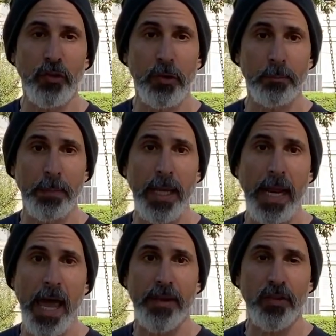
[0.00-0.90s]
made
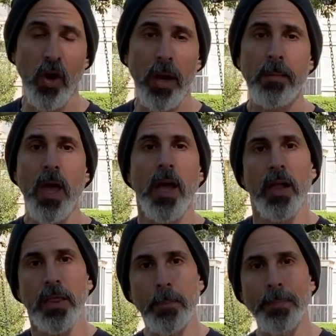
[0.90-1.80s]
ahead of time.
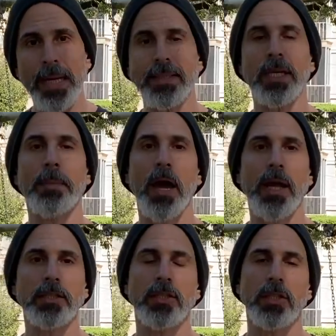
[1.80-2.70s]
The best thing about
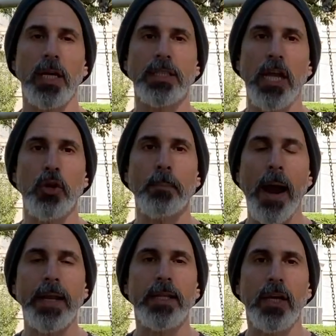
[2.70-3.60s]
exercise that your
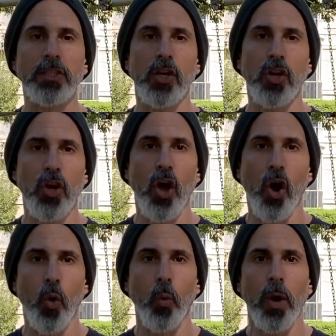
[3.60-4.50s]
body doesn't
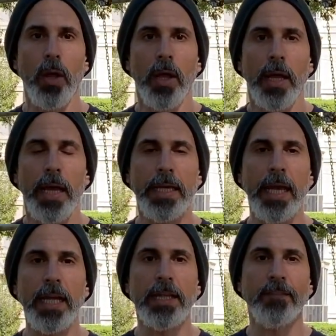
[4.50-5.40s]
know, it
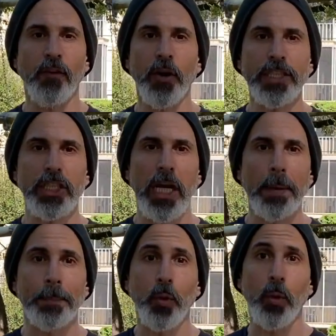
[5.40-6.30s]
can't
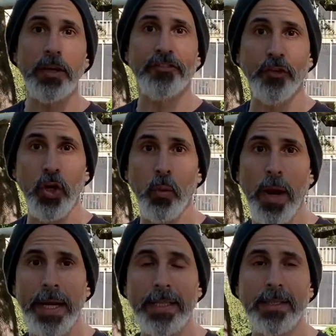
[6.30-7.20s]
differentiate between free
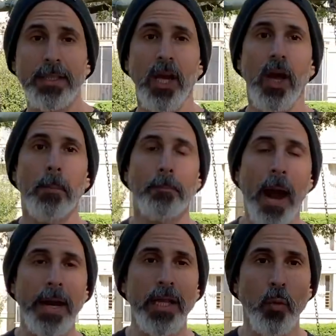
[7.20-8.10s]
weights,
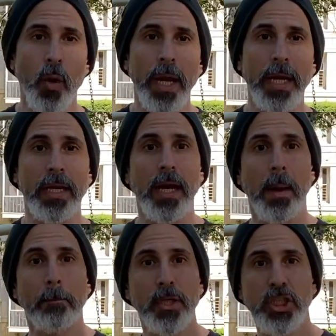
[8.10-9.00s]
body weight,
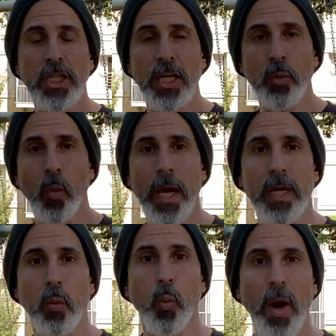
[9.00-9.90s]
machine weight.
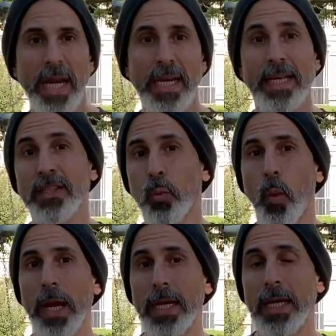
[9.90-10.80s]
Weight is
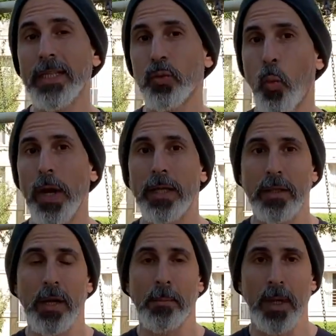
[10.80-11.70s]
weight
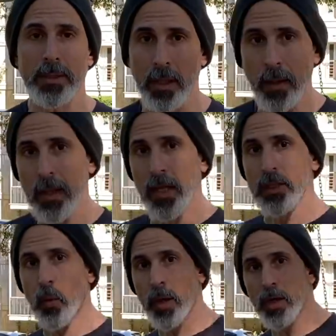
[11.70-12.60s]
to the muscle.
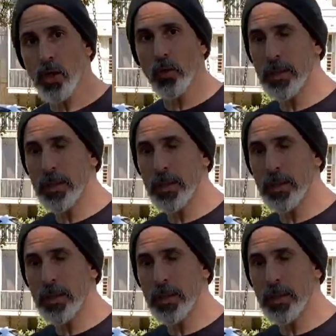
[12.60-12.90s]
So what I'm going to do is